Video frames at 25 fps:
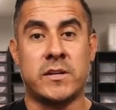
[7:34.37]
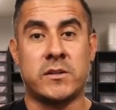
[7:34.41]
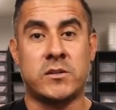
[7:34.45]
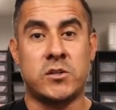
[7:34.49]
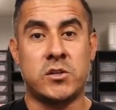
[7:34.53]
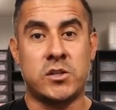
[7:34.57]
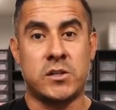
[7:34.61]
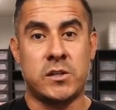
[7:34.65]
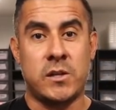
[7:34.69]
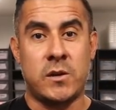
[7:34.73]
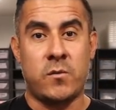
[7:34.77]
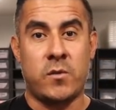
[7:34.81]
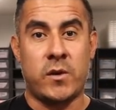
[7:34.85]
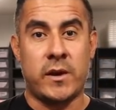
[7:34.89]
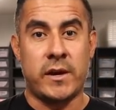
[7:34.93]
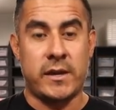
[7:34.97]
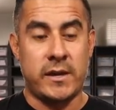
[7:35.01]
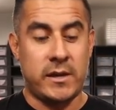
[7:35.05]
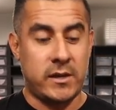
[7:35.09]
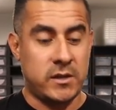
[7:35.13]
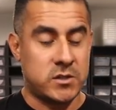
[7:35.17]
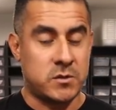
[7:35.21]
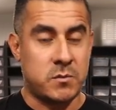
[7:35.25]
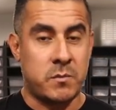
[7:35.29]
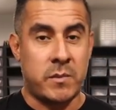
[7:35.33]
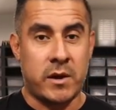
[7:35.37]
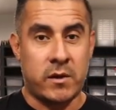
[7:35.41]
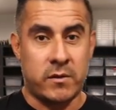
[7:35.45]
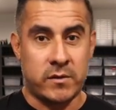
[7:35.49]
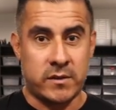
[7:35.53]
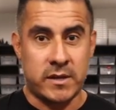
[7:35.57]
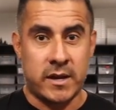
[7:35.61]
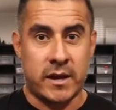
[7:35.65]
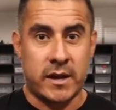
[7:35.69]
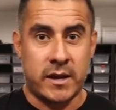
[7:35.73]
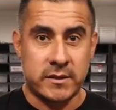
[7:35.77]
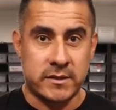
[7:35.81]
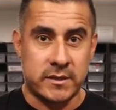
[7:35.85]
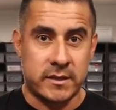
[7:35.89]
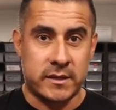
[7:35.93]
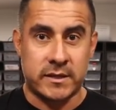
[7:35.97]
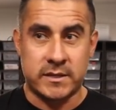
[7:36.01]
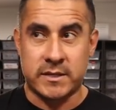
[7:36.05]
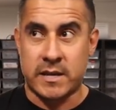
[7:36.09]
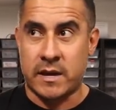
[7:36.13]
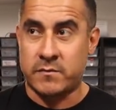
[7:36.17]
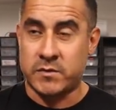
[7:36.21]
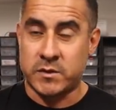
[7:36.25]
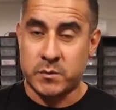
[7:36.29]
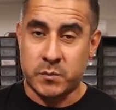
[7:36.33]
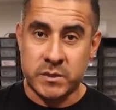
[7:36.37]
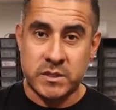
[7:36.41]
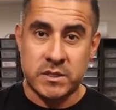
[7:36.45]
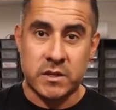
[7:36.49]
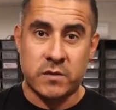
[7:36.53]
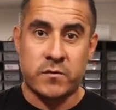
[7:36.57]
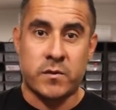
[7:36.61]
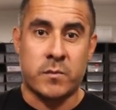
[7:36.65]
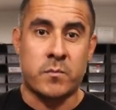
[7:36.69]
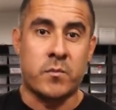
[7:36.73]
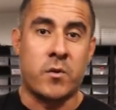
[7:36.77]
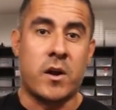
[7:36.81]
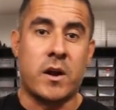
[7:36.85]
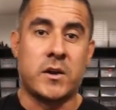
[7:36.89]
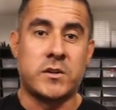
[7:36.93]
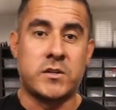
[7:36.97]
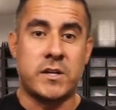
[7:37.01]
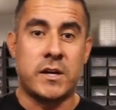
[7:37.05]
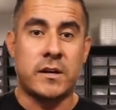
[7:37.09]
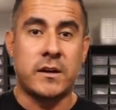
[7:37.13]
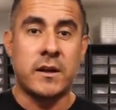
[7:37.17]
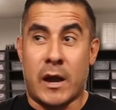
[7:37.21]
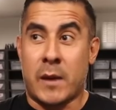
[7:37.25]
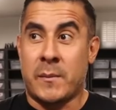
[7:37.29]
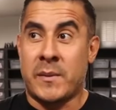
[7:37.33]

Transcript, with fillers: That's usually what each male does, unless I have a specific project.